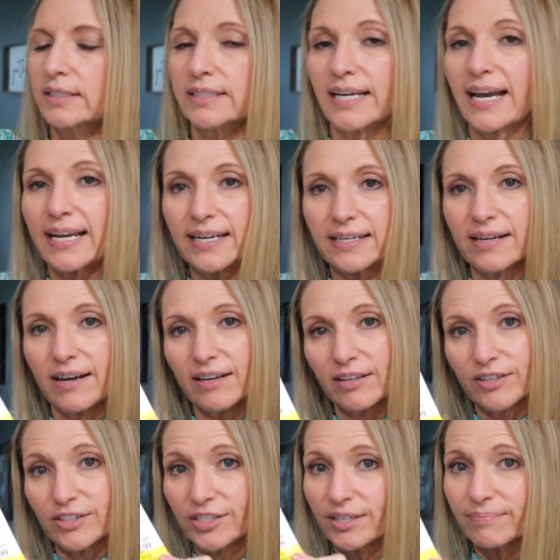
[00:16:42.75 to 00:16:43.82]
to
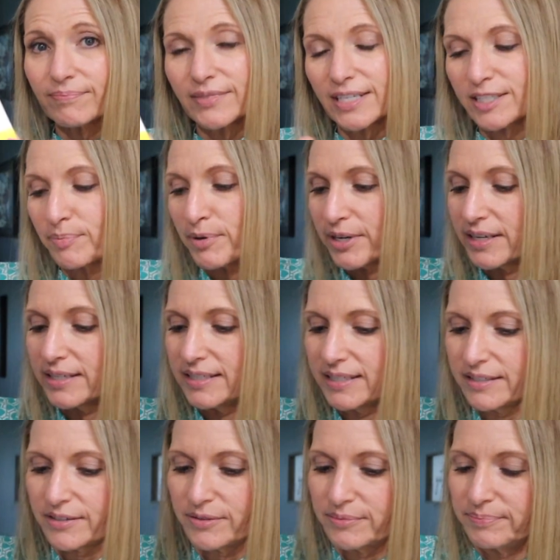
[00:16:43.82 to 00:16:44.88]
$8. That's a pretty good
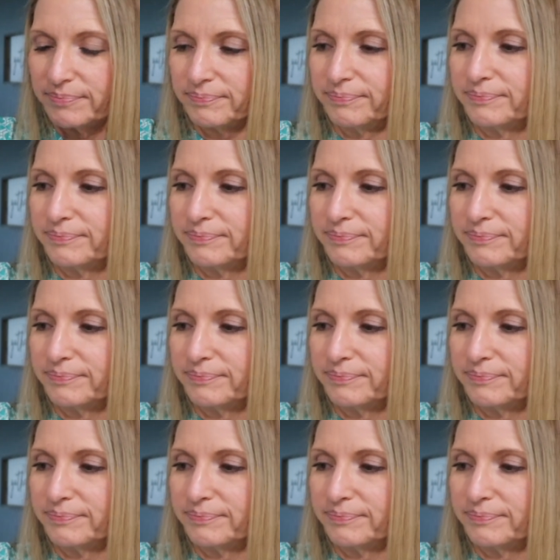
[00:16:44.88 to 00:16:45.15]
deal.